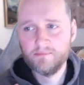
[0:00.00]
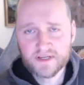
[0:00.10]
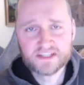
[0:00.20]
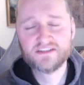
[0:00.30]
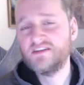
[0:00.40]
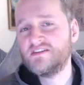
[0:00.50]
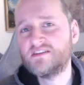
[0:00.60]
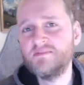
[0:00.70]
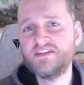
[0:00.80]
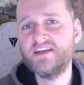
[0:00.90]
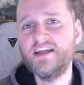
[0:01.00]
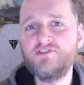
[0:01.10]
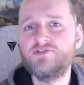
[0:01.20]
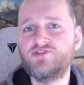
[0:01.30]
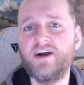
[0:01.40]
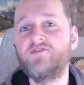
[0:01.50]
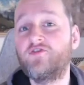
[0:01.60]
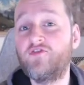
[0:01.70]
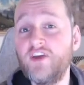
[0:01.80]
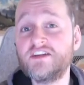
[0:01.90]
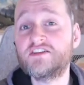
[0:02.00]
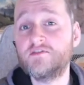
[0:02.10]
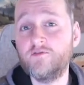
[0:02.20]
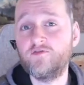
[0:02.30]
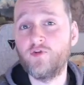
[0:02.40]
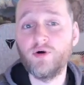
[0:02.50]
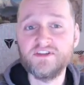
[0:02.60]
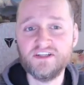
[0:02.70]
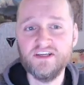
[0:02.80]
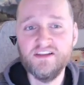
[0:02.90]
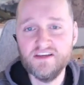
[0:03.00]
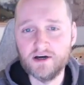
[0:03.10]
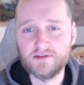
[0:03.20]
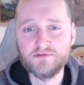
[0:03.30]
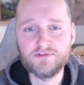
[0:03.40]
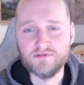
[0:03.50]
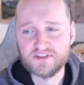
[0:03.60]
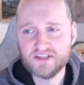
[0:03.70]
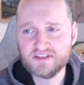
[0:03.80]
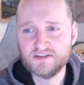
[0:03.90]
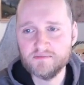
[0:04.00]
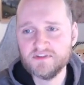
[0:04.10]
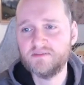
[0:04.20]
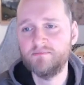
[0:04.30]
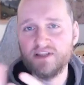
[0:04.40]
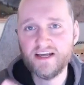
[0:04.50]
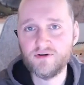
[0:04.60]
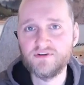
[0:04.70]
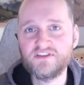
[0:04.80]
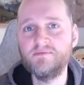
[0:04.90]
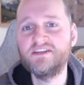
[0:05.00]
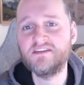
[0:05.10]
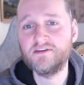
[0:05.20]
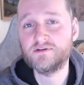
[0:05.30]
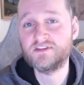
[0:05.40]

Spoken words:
mixed systems tend to try to fix faults in the other 2 systems, but that also means that they're